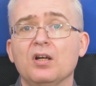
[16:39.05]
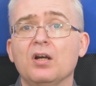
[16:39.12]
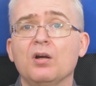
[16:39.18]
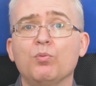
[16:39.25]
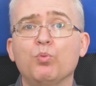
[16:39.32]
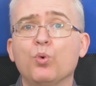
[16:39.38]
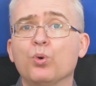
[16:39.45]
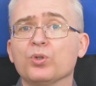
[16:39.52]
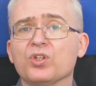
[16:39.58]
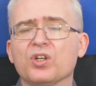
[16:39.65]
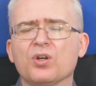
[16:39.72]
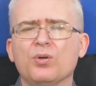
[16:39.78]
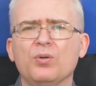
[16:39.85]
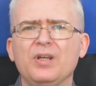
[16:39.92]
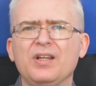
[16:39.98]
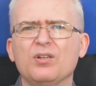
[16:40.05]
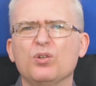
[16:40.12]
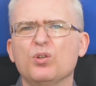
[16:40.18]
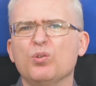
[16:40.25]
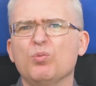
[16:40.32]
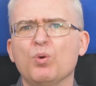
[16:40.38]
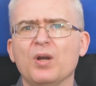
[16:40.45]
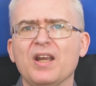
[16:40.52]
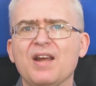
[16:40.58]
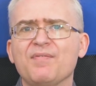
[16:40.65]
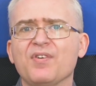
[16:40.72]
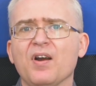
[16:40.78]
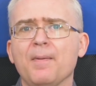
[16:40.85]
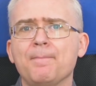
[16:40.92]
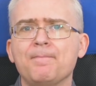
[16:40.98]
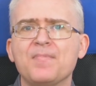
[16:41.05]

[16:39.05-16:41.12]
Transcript: uh, water cooling or whatever.